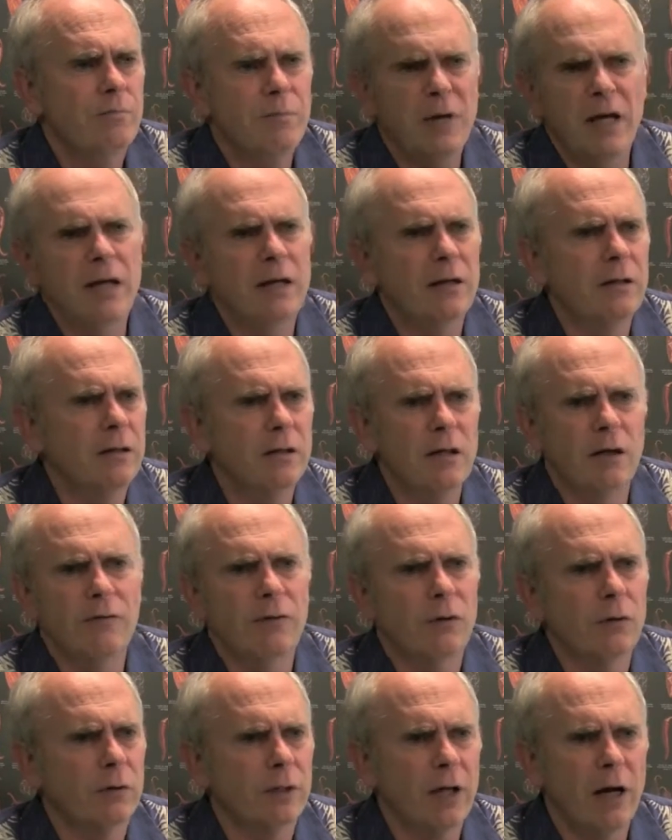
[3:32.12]
big,
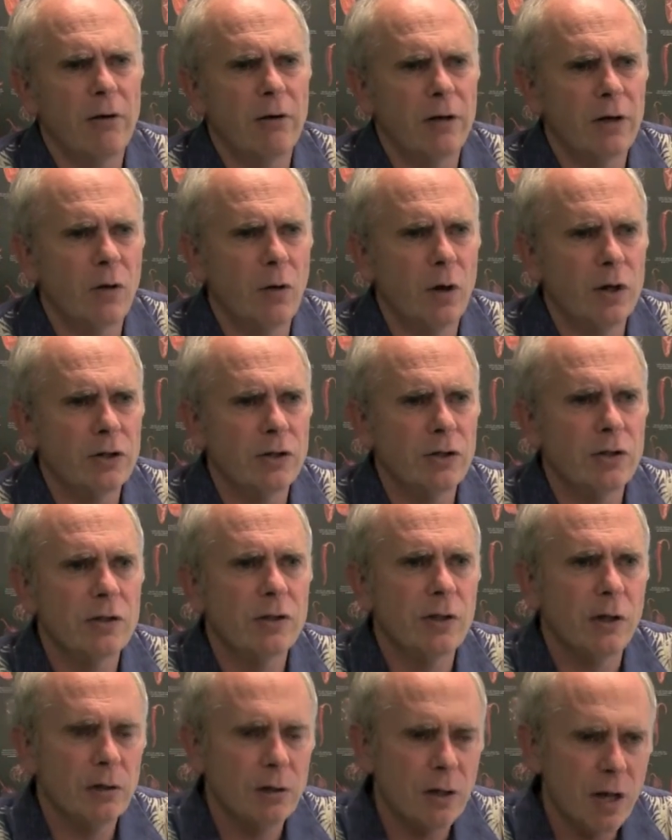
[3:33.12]
difficult, hairy
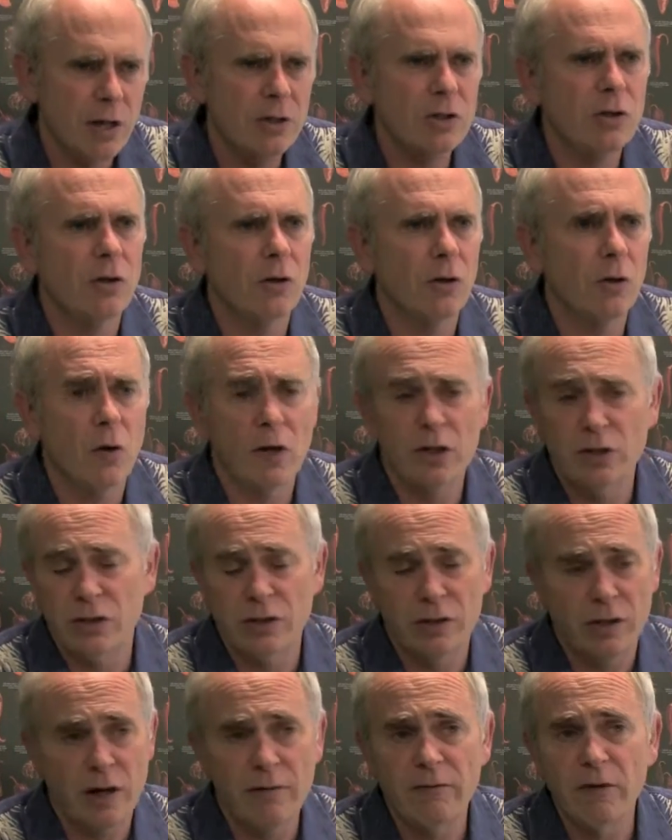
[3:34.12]
questions. They're logical
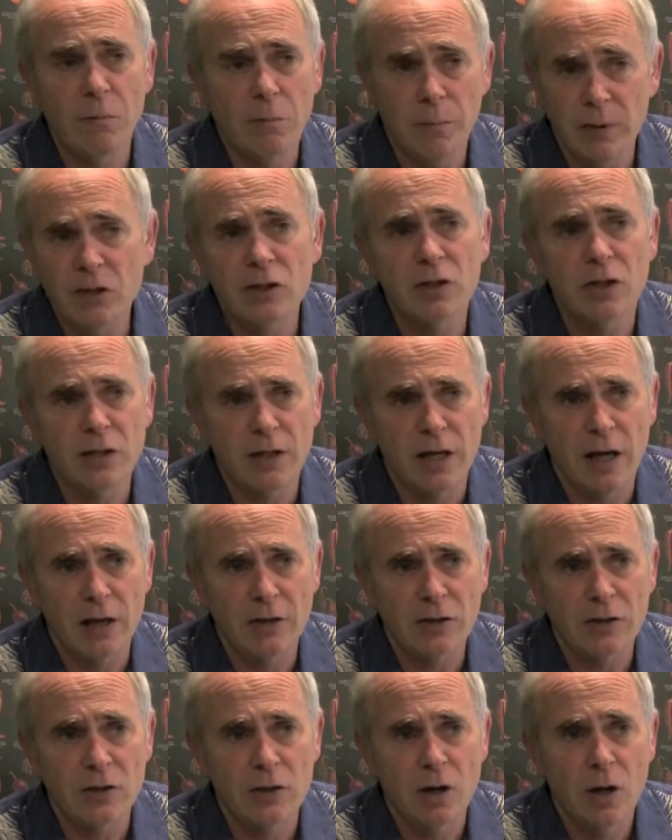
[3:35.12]
questions that every business
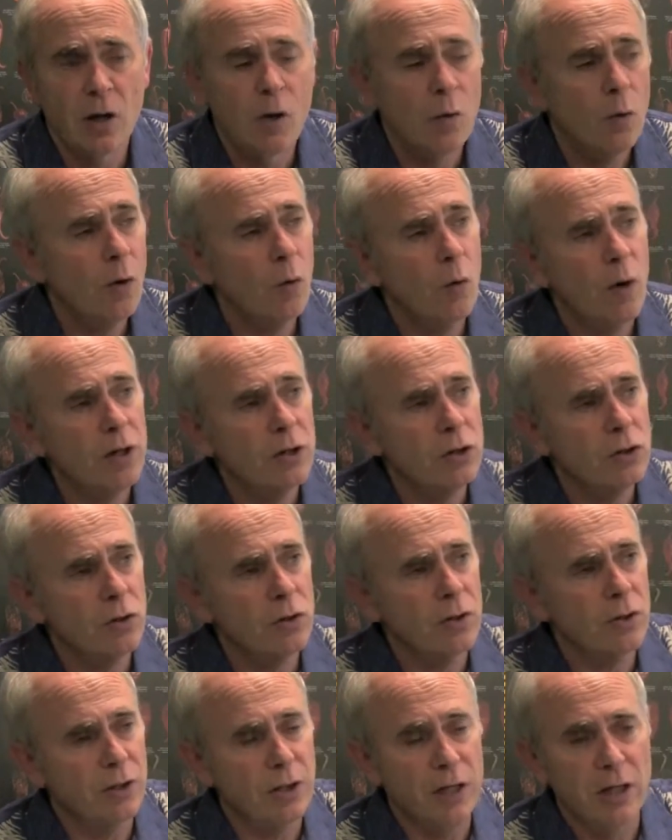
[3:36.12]
asks. Well, why
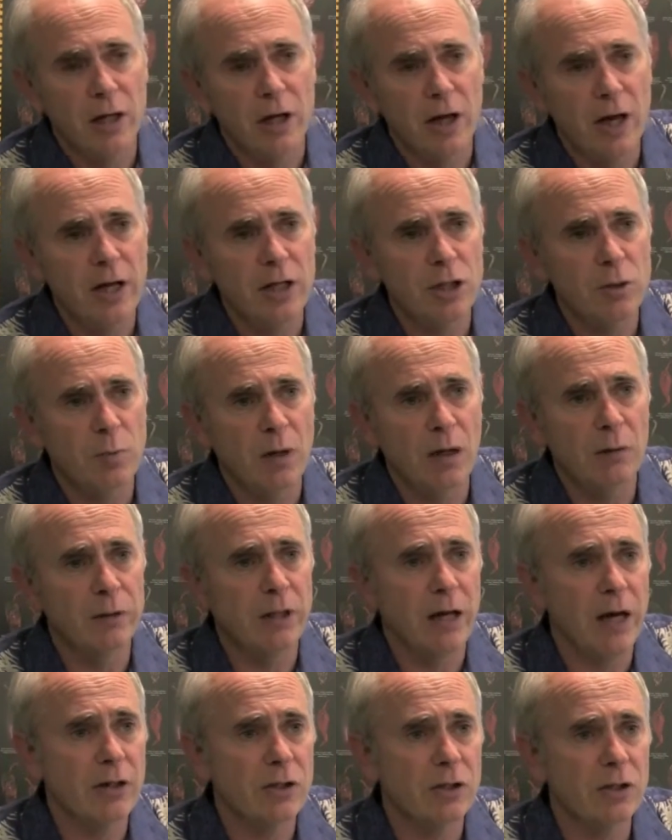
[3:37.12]
shouldn't the NIH be able
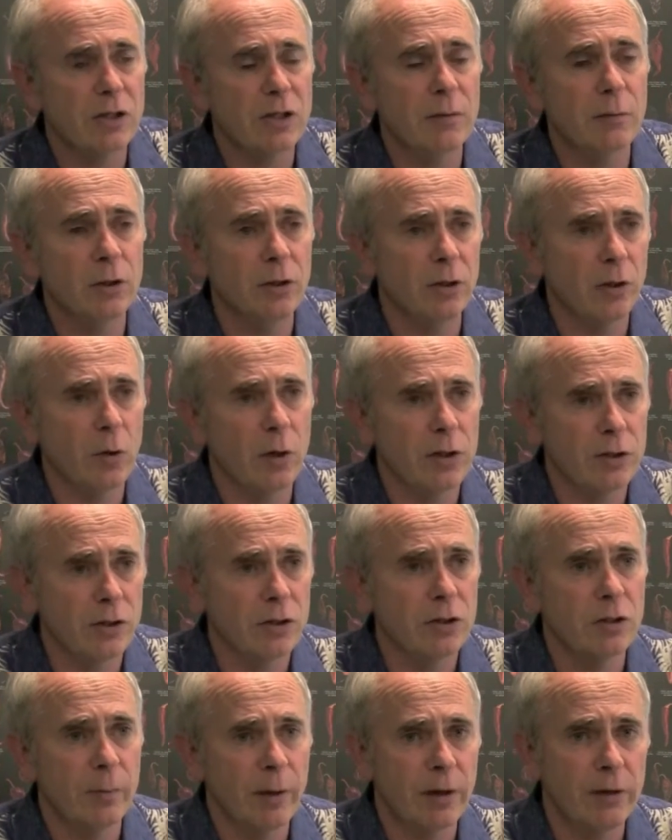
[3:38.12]
to ask similar
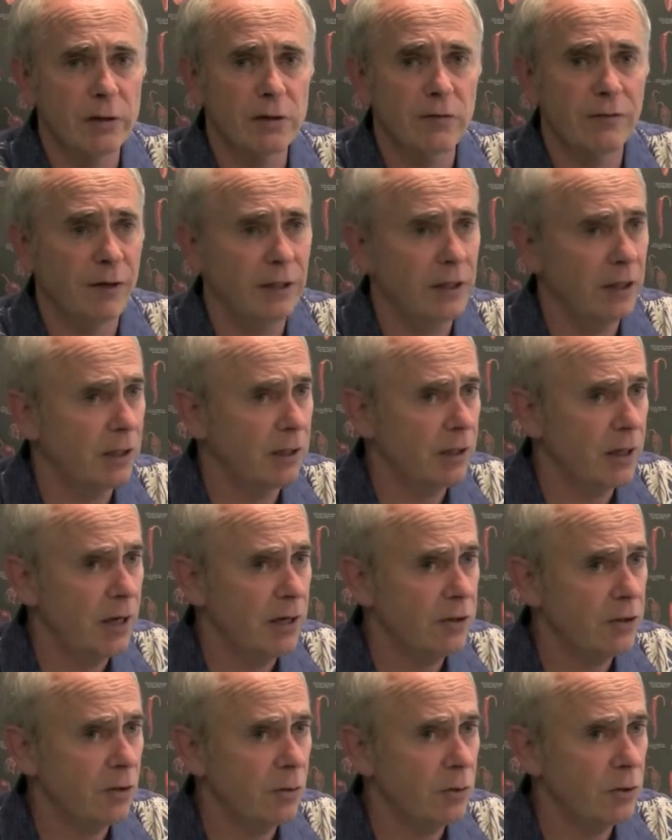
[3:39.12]
questions about its funding in
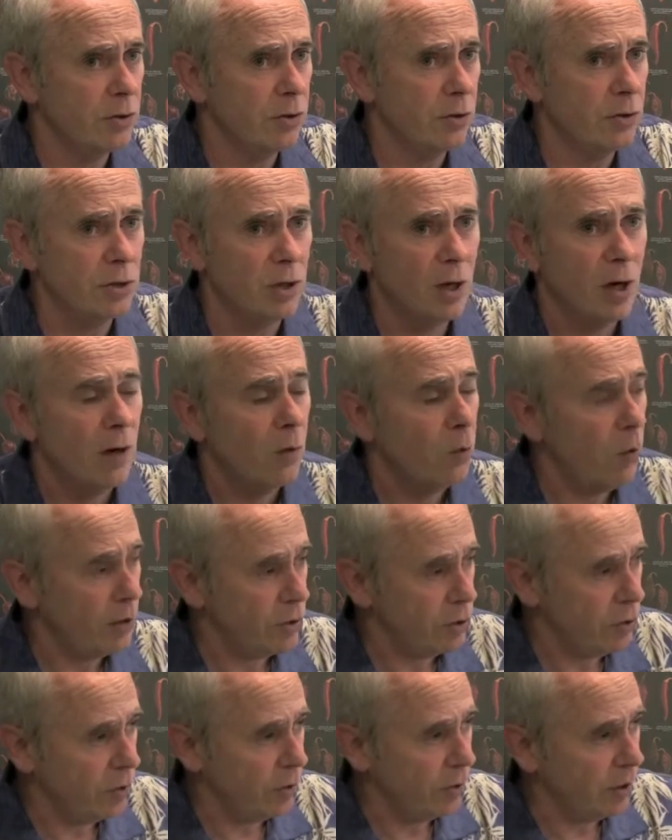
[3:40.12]
cancer research? Why
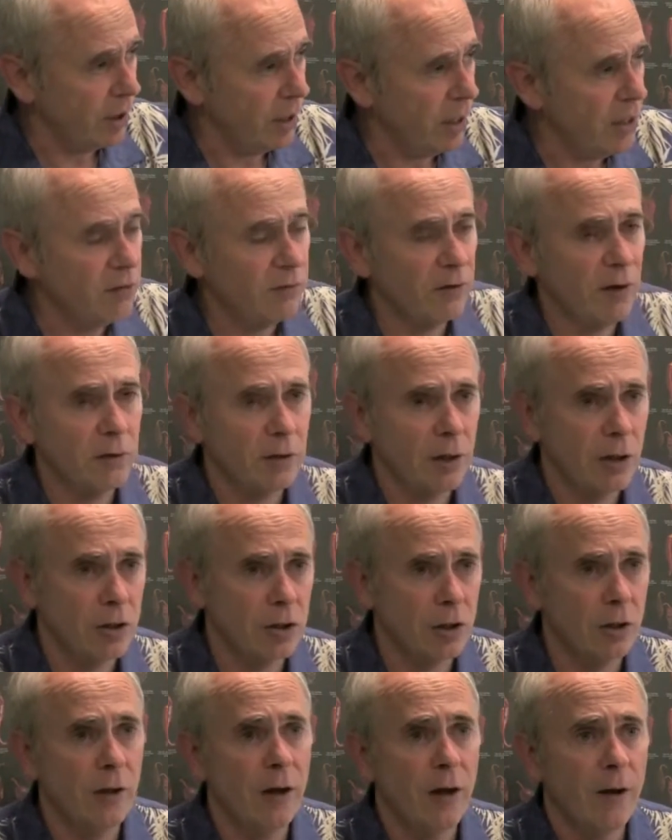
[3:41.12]
shouldn't the Gates
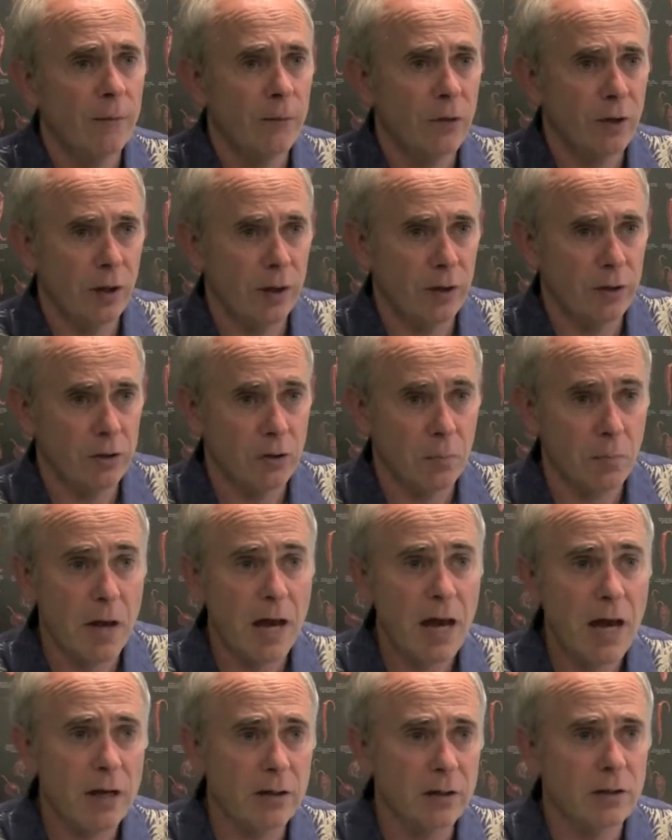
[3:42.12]
Foundation
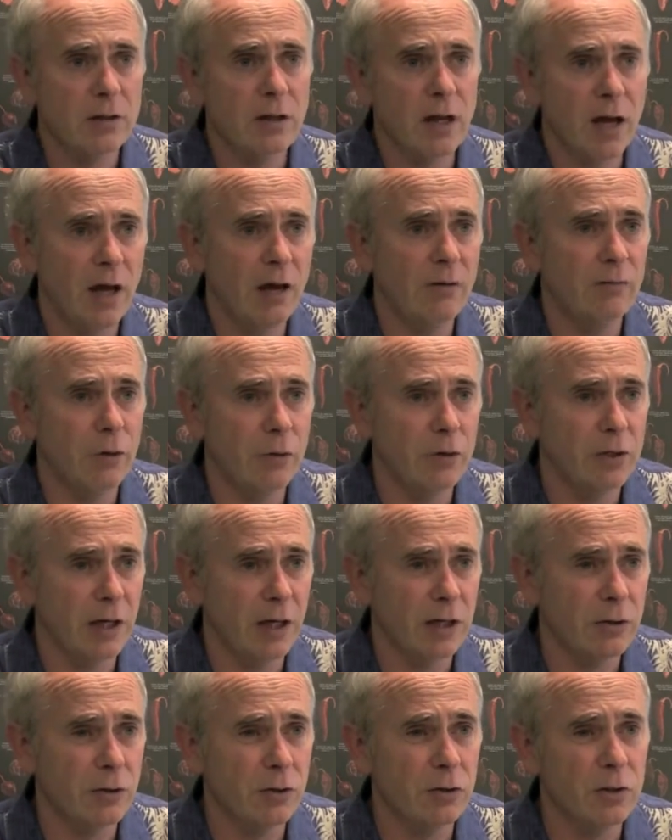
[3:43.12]
demand to have those
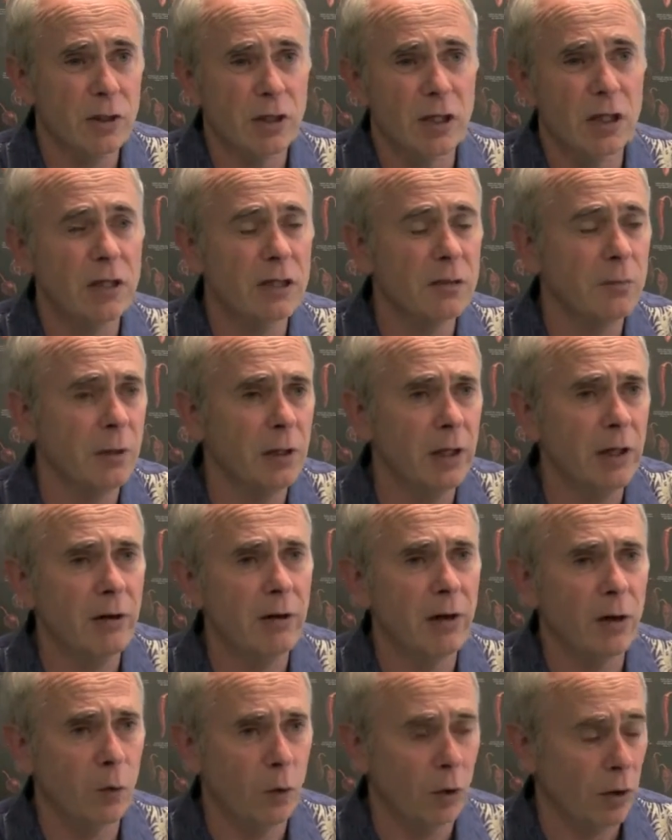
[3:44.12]
answers in its
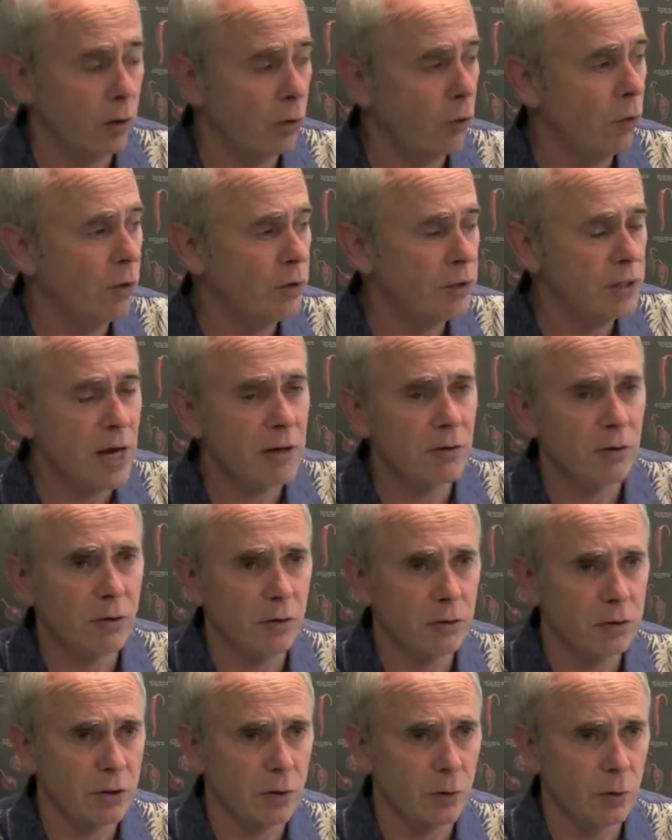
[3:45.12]
malaria work or its
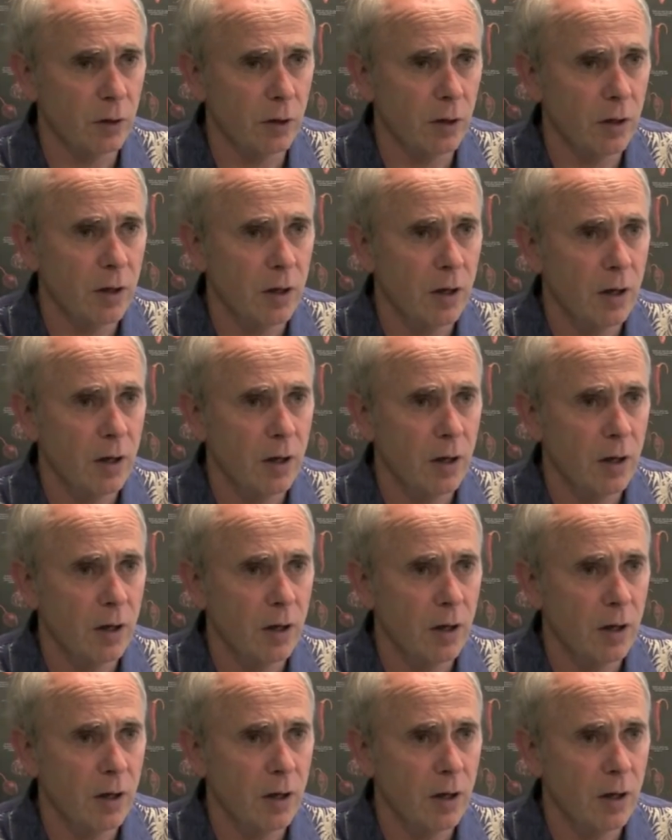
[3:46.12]
agriculture work?